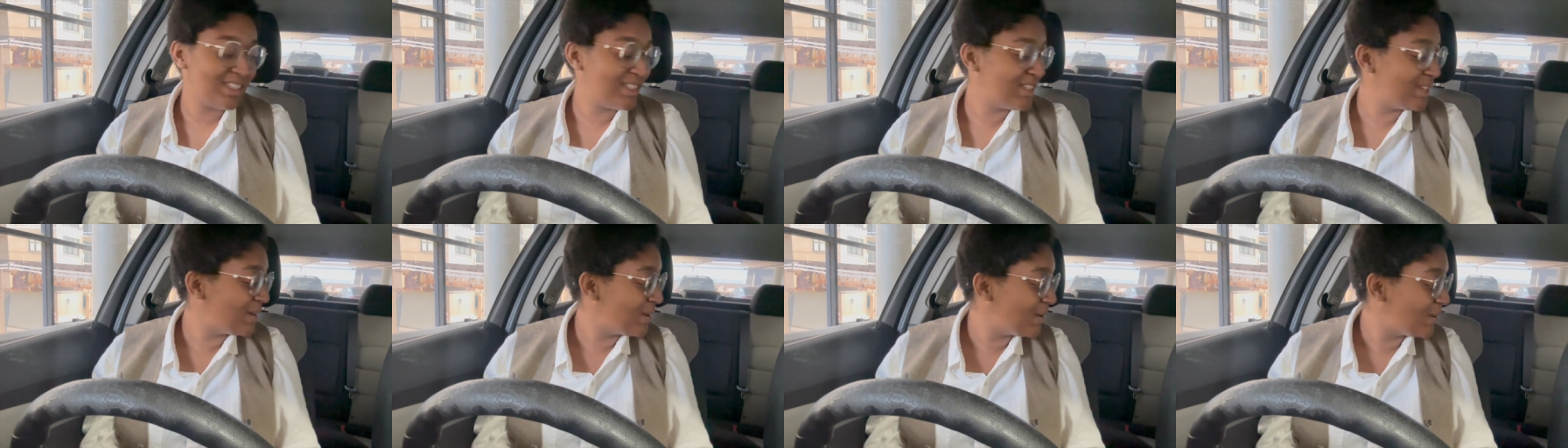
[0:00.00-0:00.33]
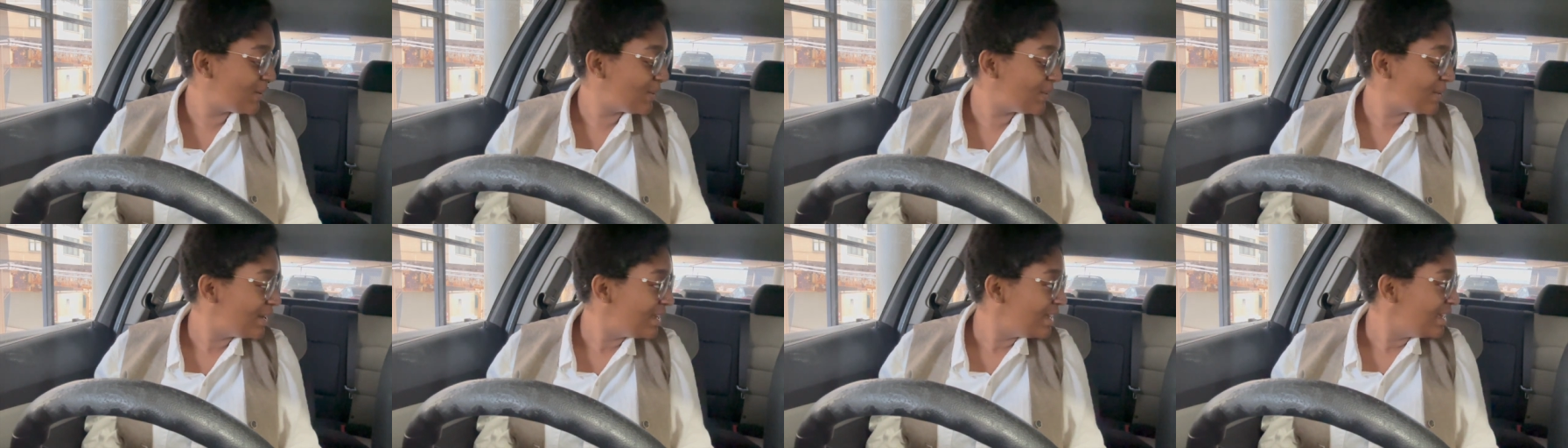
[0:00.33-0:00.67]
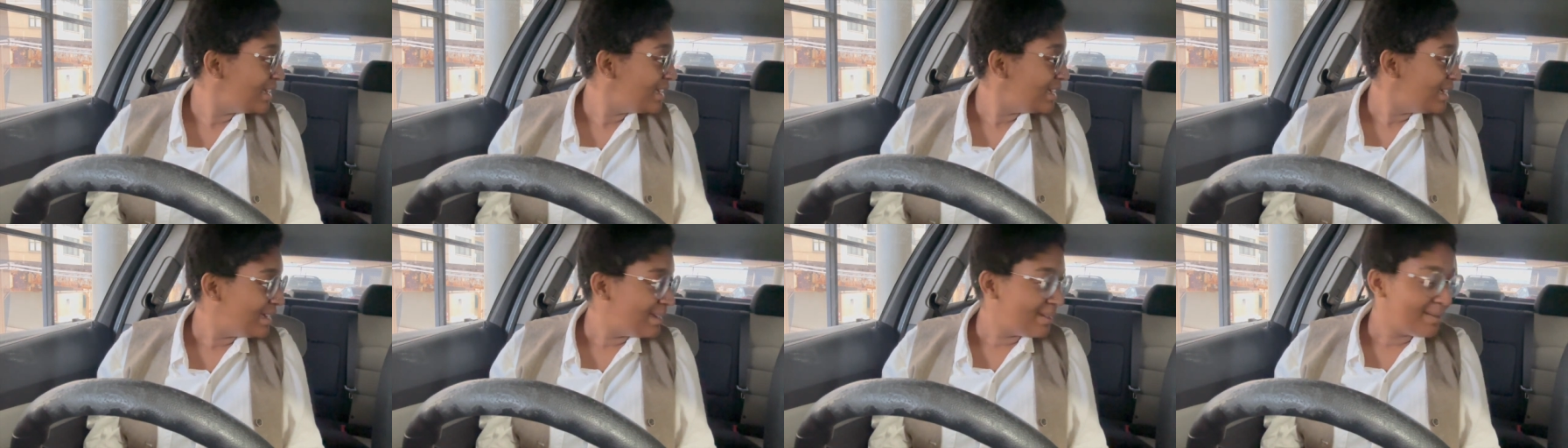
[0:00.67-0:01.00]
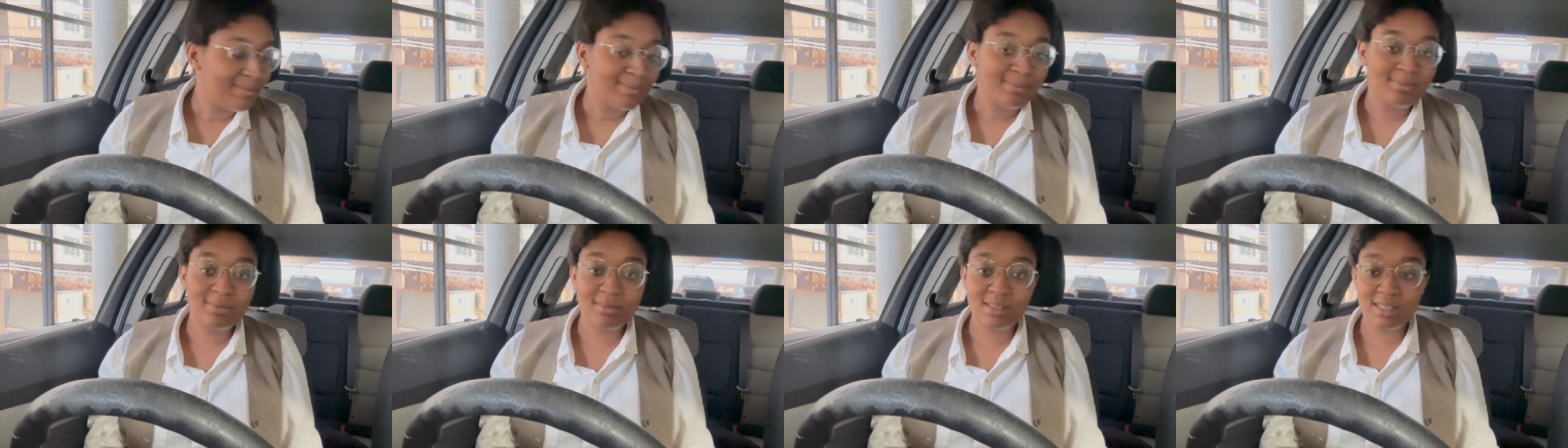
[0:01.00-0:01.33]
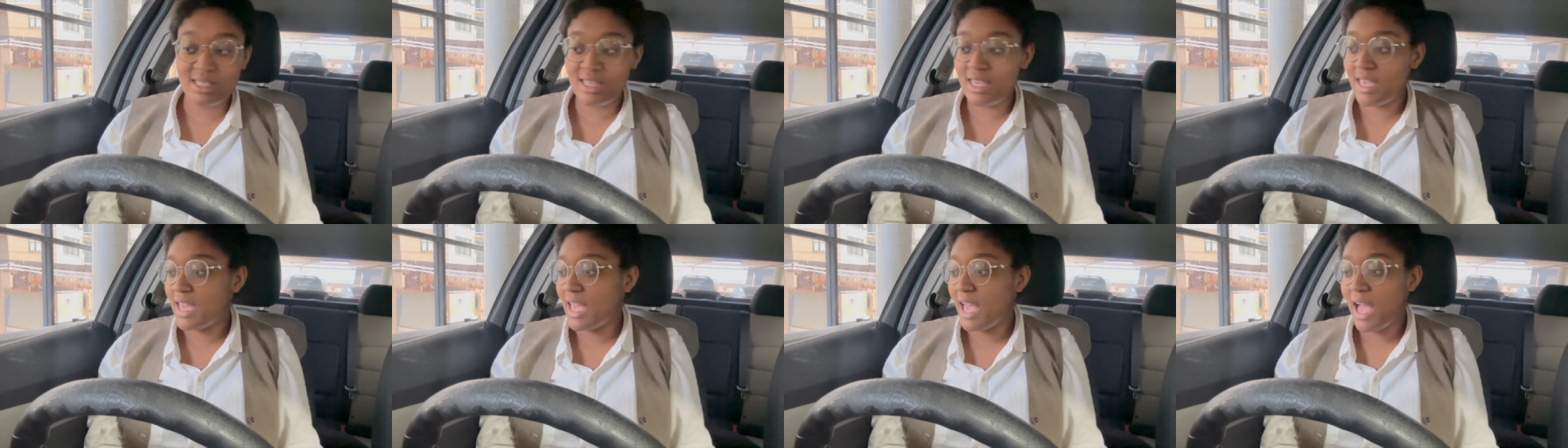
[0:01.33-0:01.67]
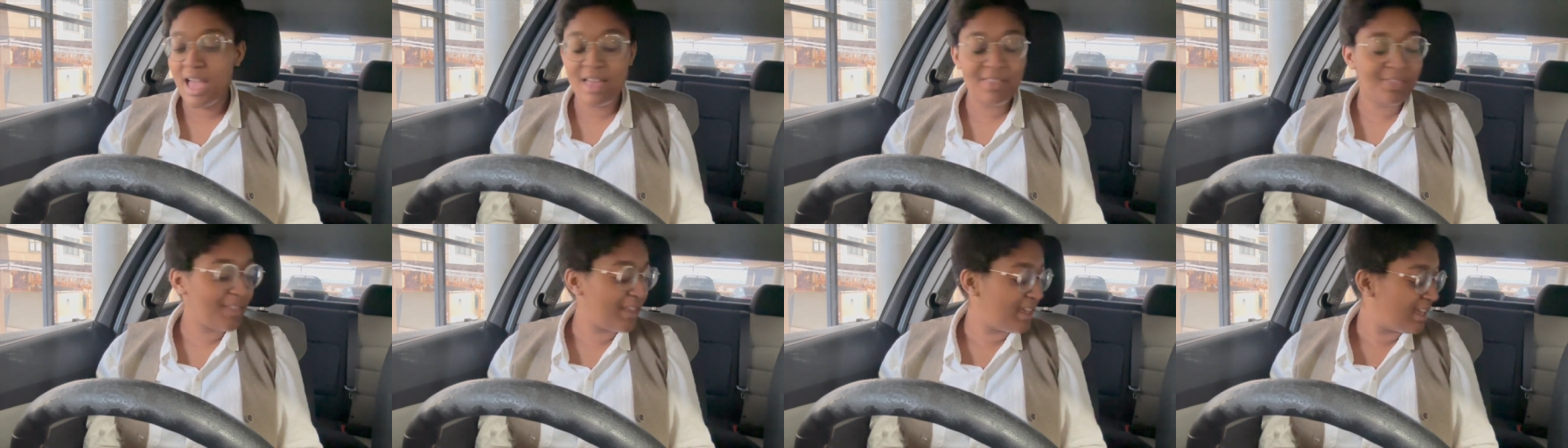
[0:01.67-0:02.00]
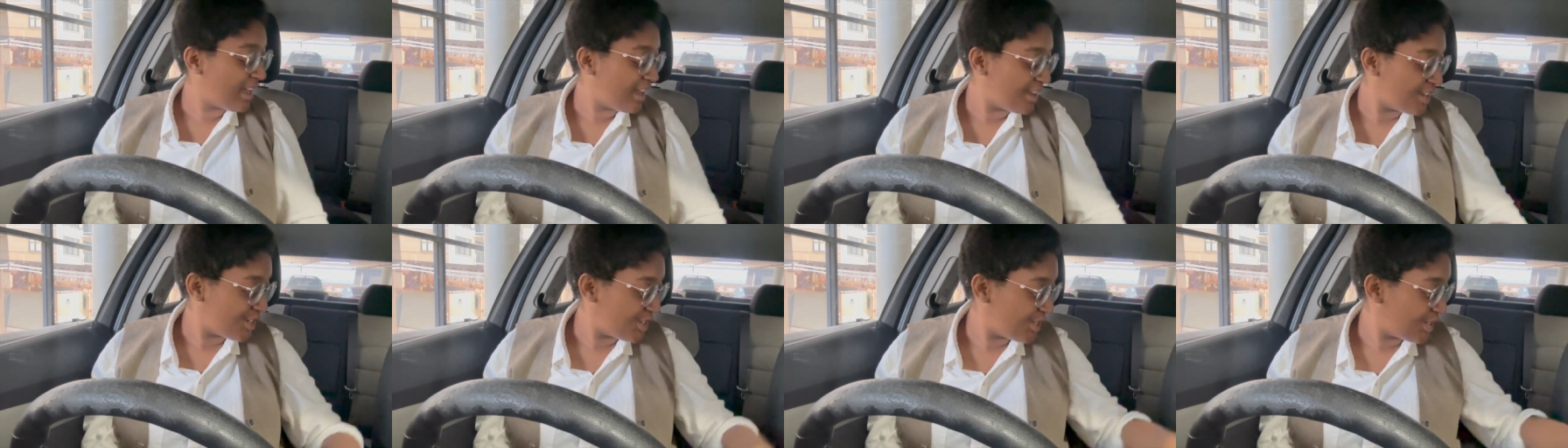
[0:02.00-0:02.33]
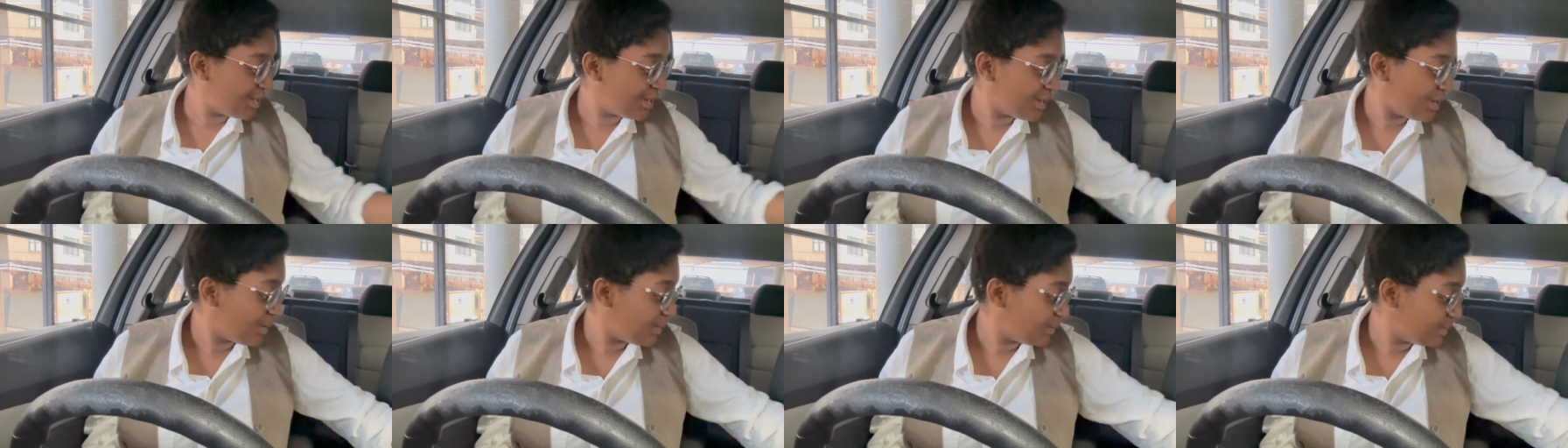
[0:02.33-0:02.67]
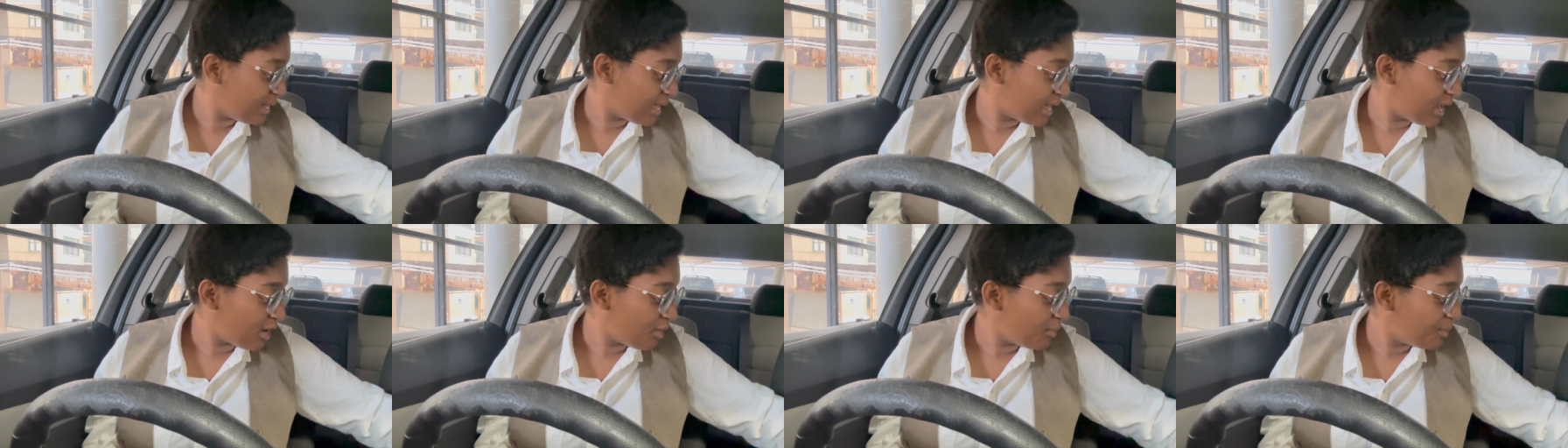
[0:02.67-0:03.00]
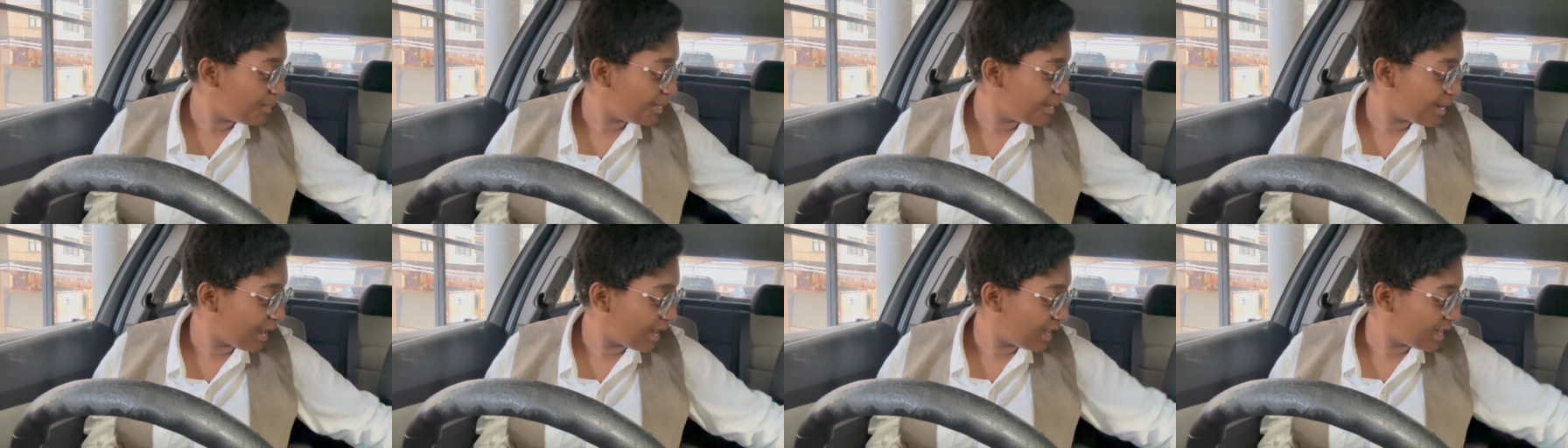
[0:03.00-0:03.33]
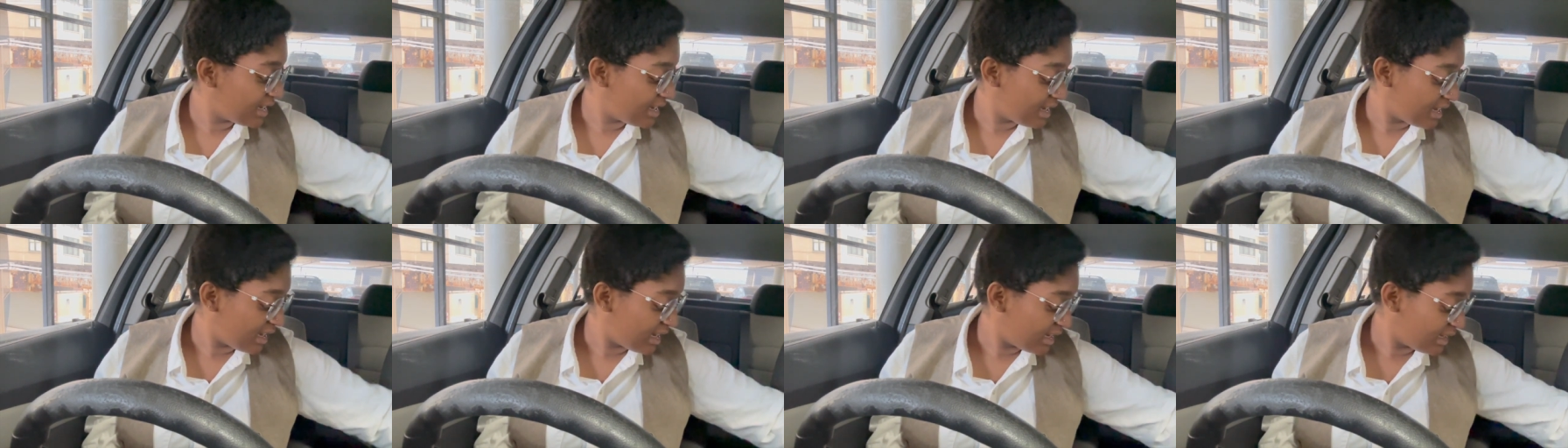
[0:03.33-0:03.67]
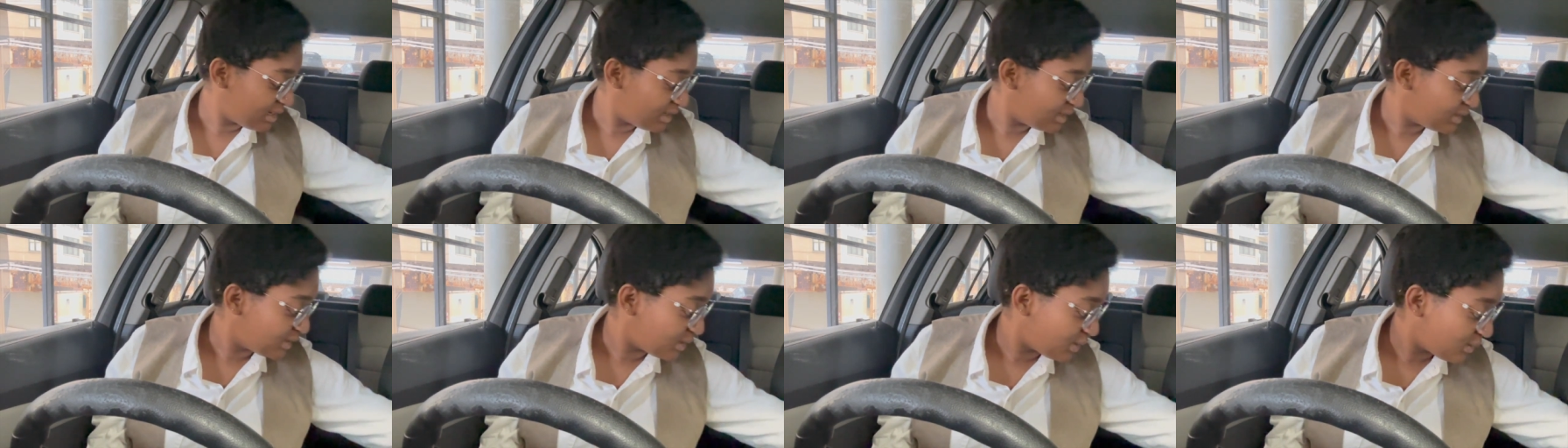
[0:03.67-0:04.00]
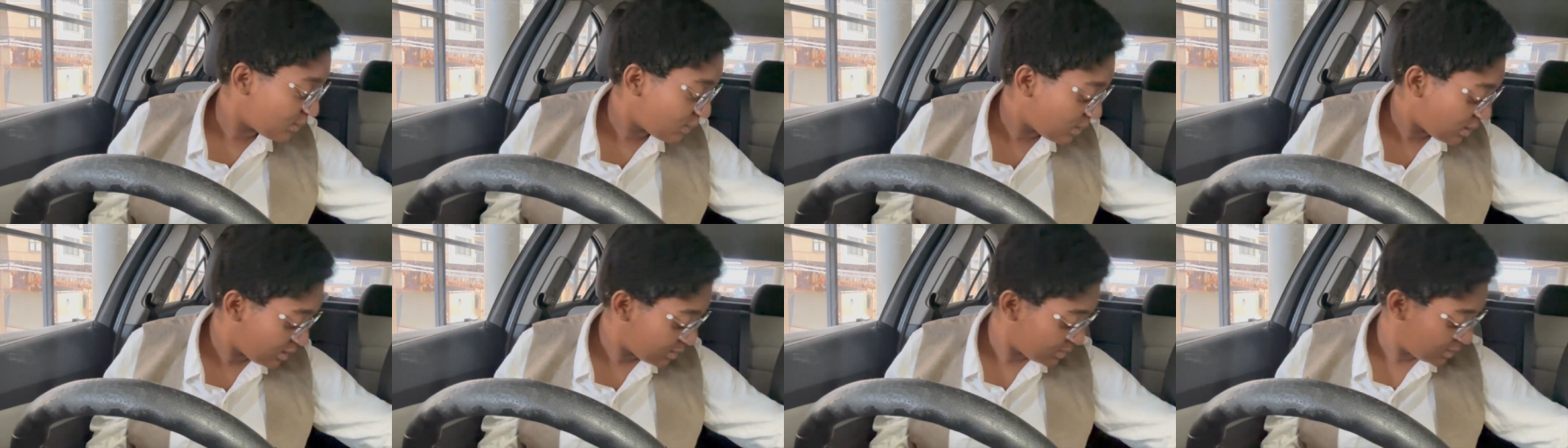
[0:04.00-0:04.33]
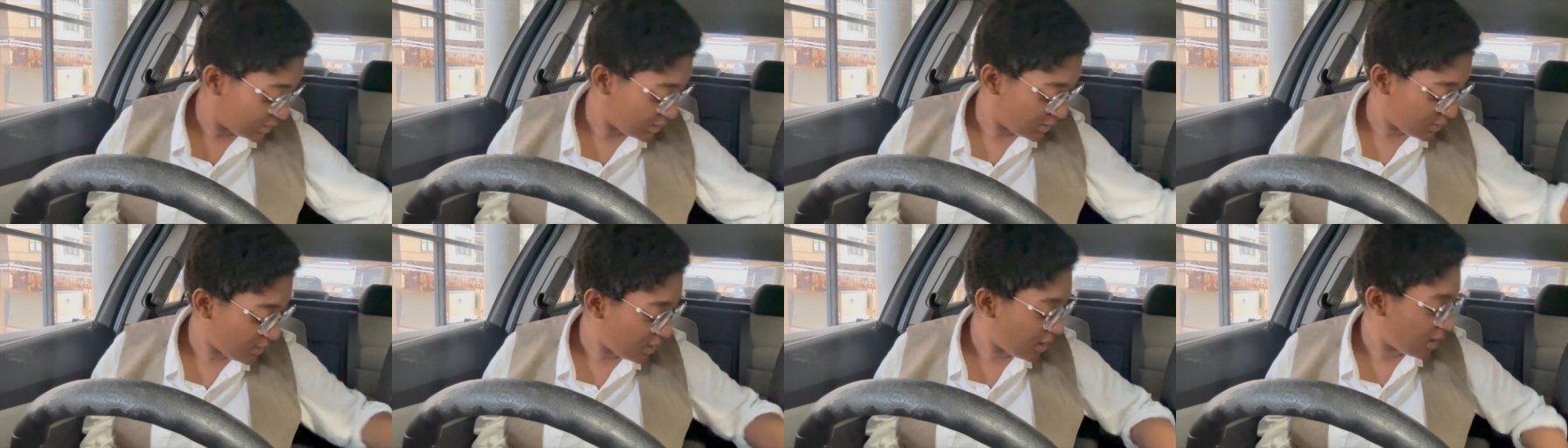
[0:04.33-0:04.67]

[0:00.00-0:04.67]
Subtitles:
So yeah, I think I should go now, but I kind of don't want to.